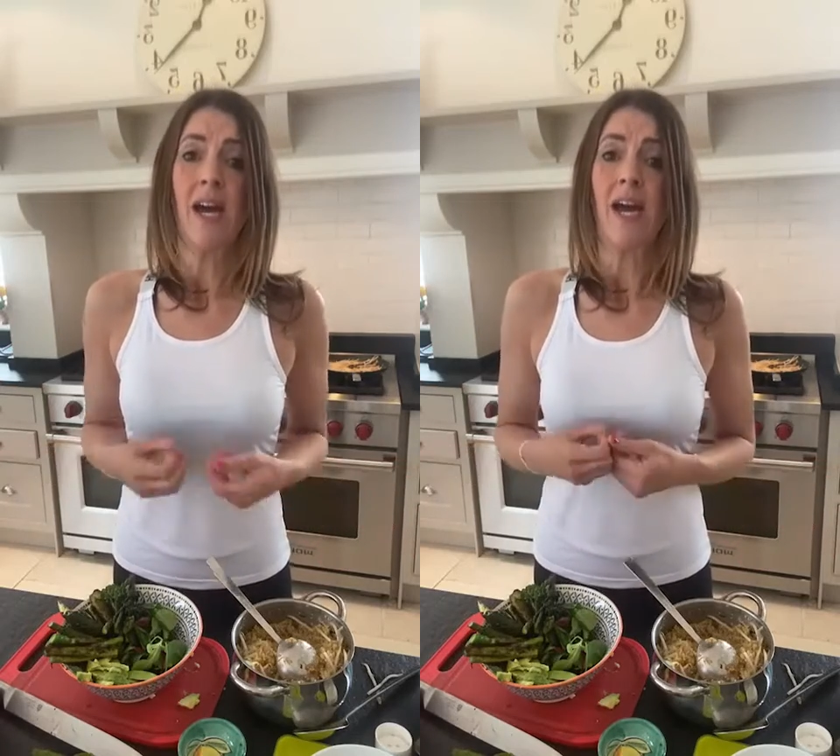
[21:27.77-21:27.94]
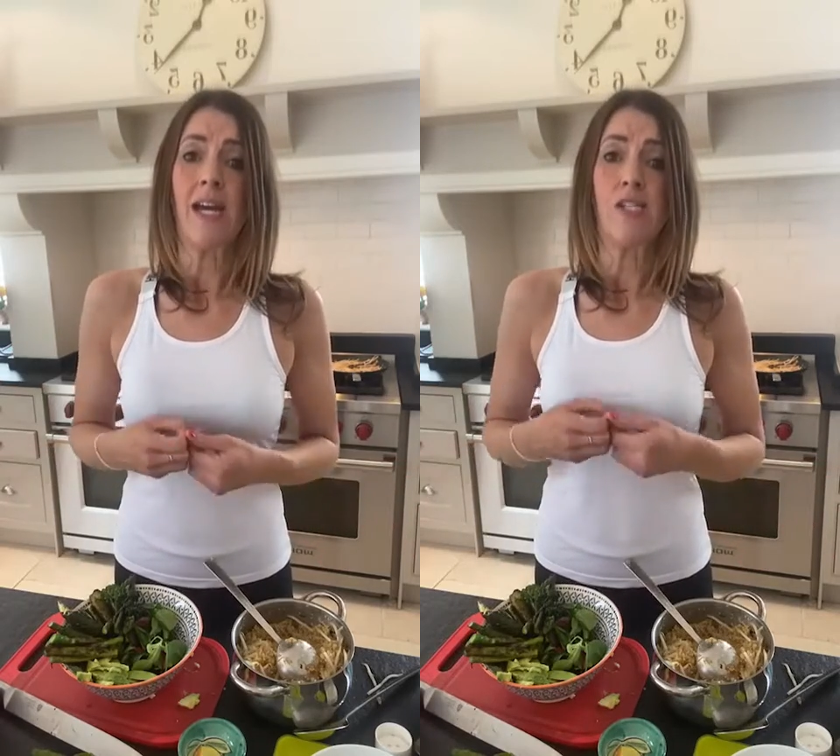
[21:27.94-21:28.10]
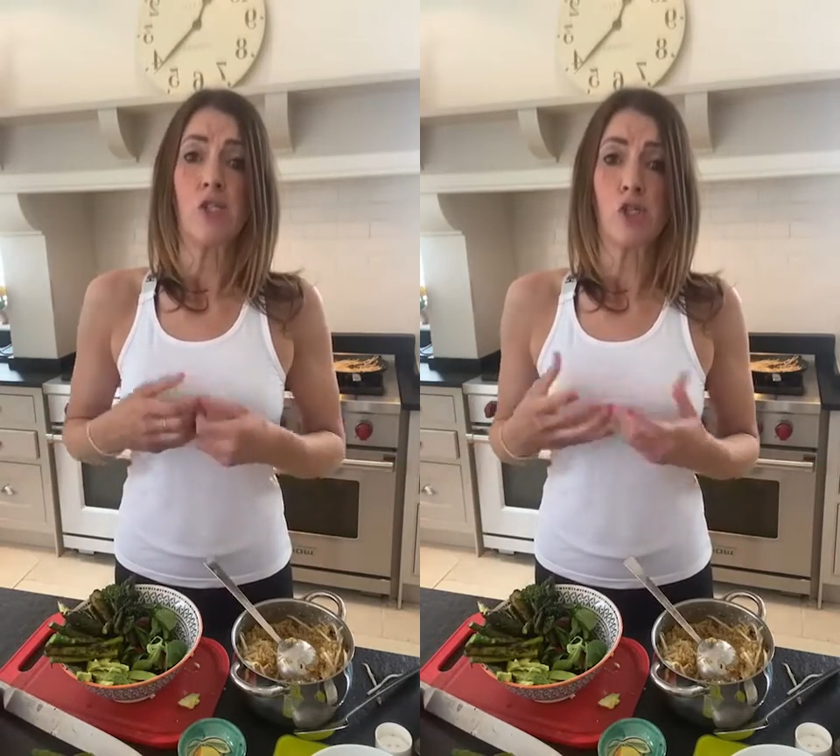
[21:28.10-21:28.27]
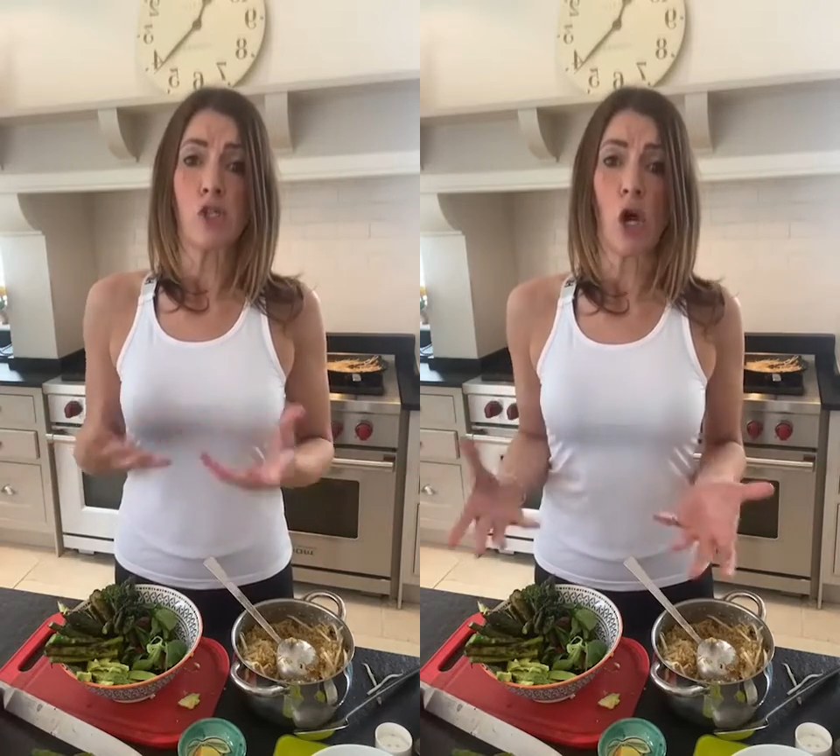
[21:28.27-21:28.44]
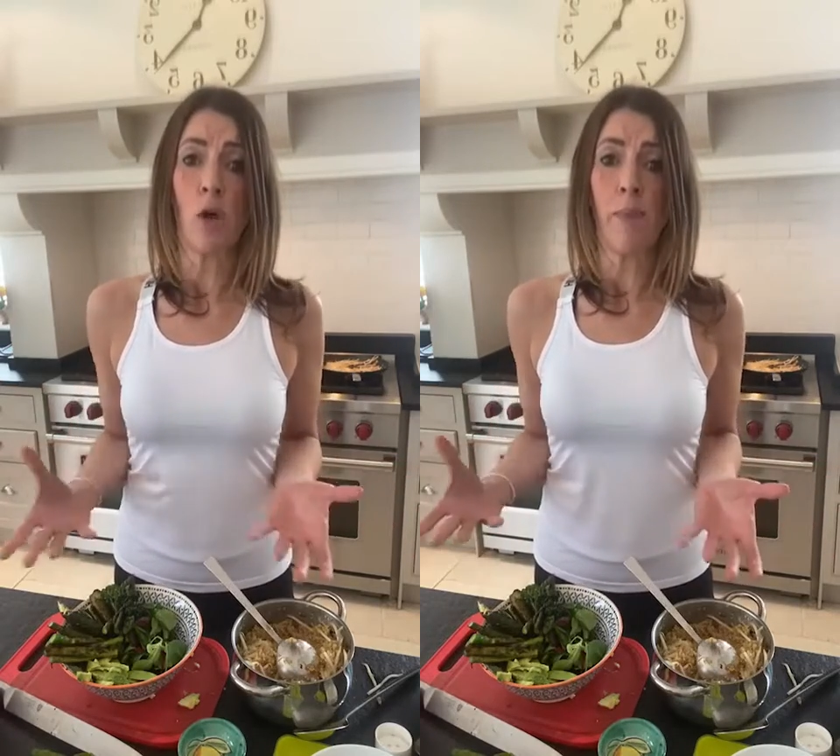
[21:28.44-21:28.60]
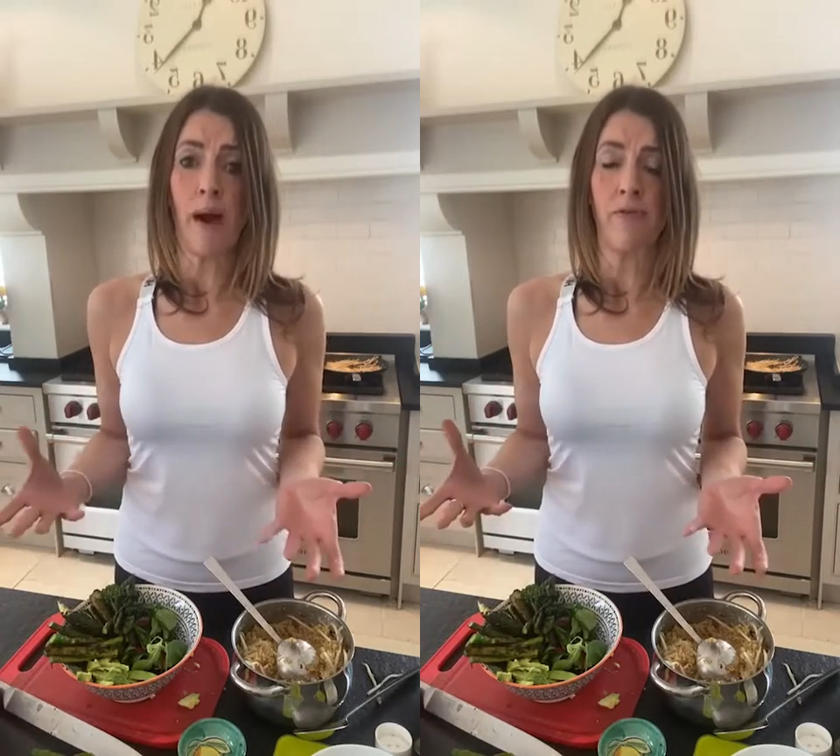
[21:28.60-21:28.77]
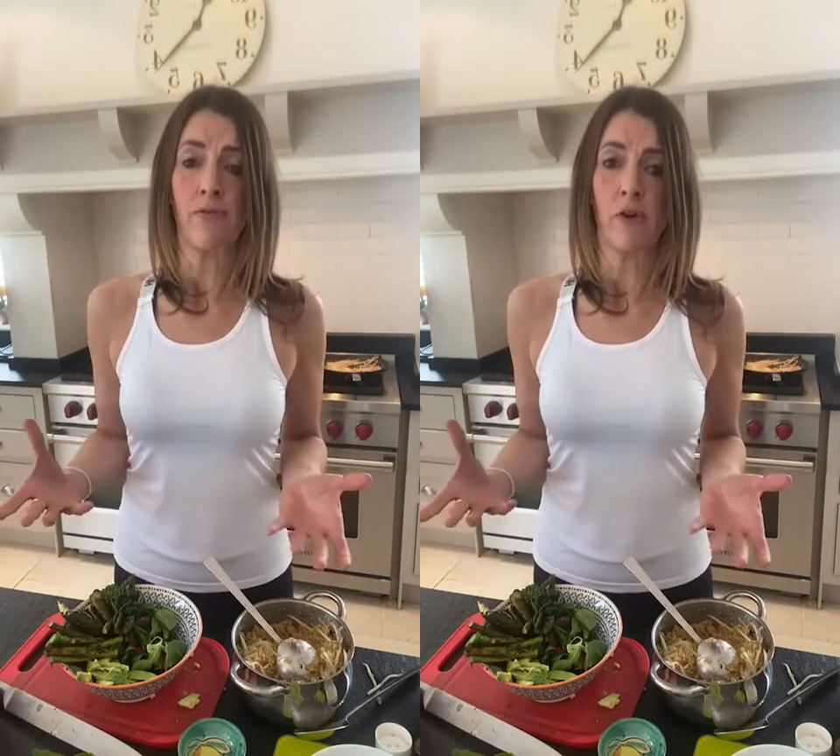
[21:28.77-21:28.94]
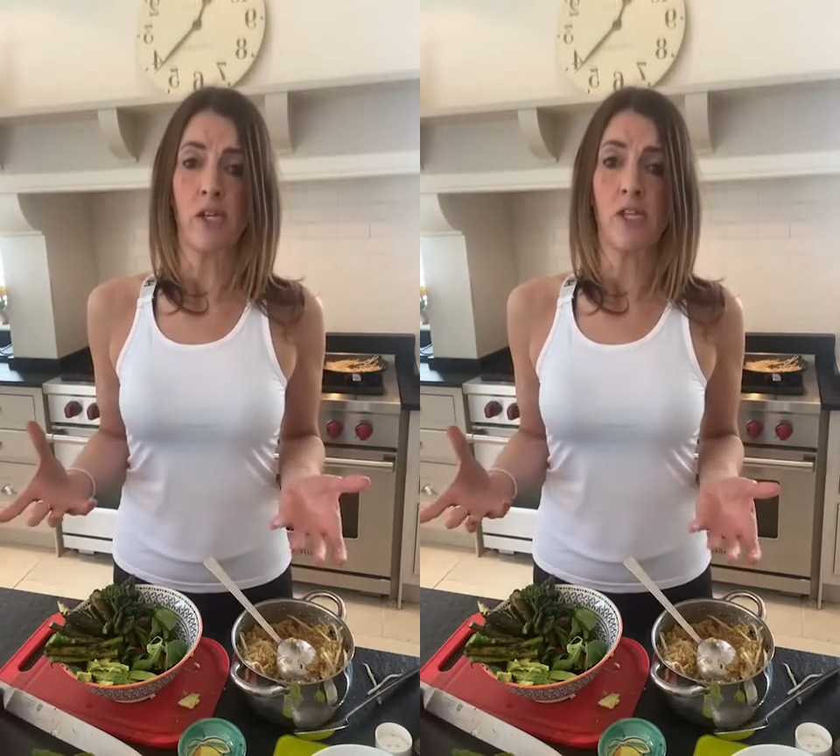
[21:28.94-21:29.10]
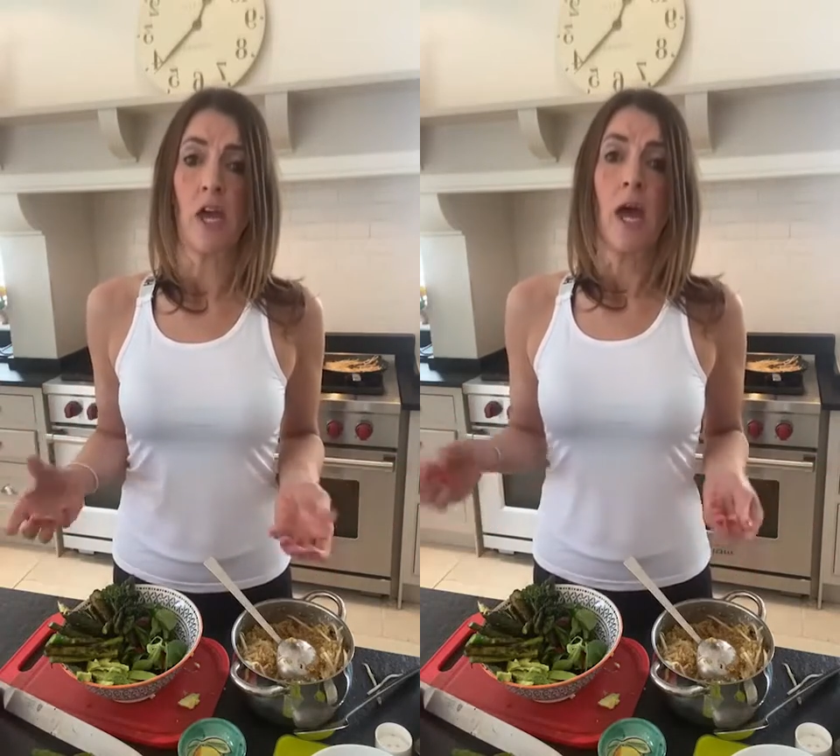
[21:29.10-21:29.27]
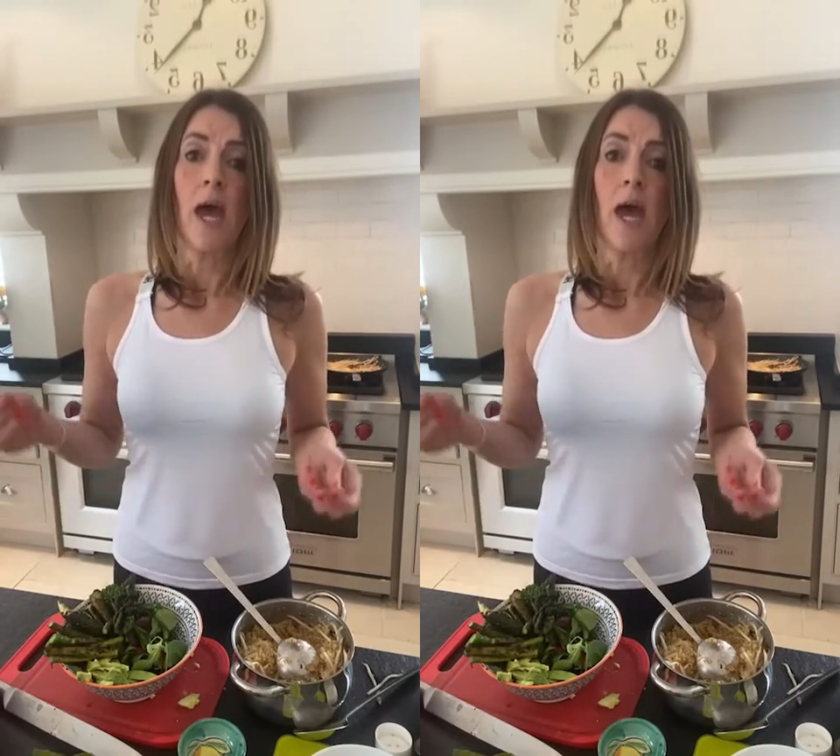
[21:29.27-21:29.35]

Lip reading: It is so bad for us.